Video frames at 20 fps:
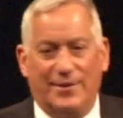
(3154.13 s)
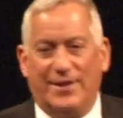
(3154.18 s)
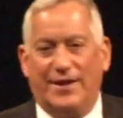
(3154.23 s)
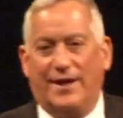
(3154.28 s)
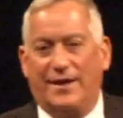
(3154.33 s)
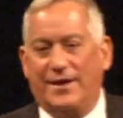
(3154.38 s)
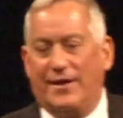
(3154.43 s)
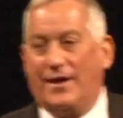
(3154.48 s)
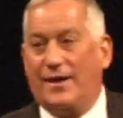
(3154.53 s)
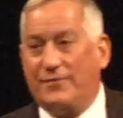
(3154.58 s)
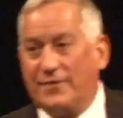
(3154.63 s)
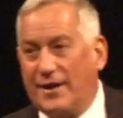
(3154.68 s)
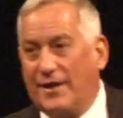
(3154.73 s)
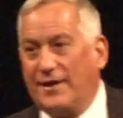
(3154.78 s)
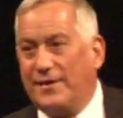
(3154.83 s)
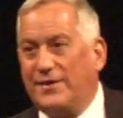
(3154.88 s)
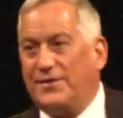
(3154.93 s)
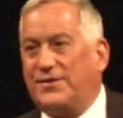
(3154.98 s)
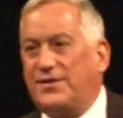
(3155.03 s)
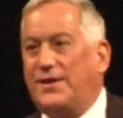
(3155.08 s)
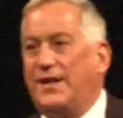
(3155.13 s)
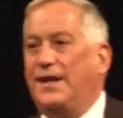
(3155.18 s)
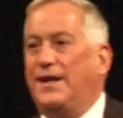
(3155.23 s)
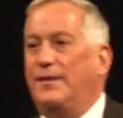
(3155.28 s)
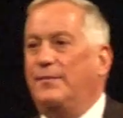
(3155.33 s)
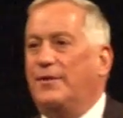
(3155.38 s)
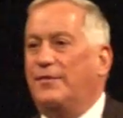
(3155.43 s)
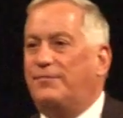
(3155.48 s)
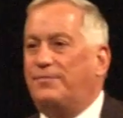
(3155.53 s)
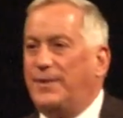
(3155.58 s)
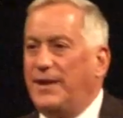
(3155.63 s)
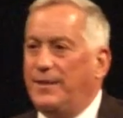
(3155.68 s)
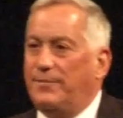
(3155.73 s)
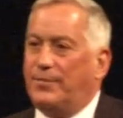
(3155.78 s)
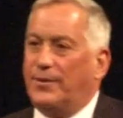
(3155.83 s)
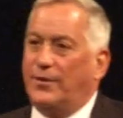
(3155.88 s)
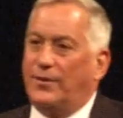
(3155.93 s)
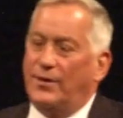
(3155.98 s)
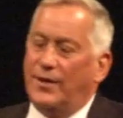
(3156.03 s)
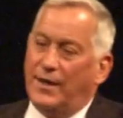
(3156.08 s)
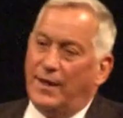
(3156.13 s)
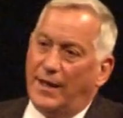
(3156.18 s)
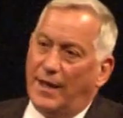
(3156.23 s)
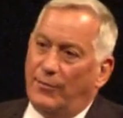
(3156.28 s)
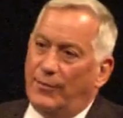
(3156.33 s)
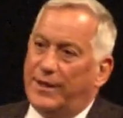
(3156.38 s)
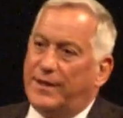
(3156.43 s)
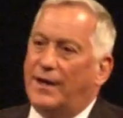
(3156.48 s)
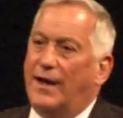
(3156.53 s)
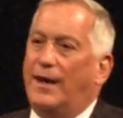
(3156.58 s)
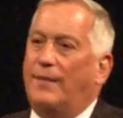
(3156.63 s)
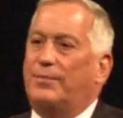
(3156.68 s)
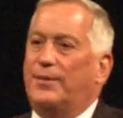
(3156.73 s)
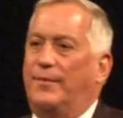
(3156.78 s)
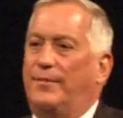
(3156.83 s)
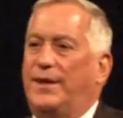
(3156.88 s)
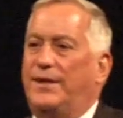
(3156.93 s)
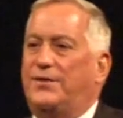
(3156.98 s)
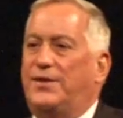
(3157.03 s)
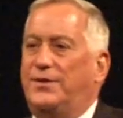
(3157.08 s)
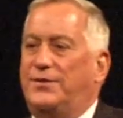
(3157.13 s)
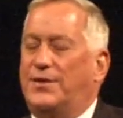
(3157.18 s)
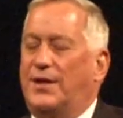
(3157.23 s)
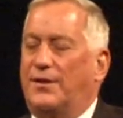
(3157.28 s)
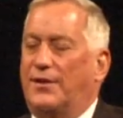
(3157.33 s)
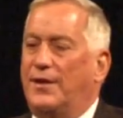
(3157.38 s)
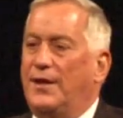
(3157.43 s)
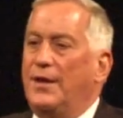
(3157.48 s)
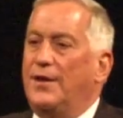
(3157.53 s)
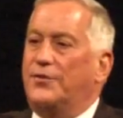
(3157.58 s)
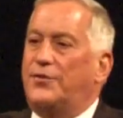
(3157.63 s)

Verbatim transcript: and then, you know, I've got a team of people, and we complement each other.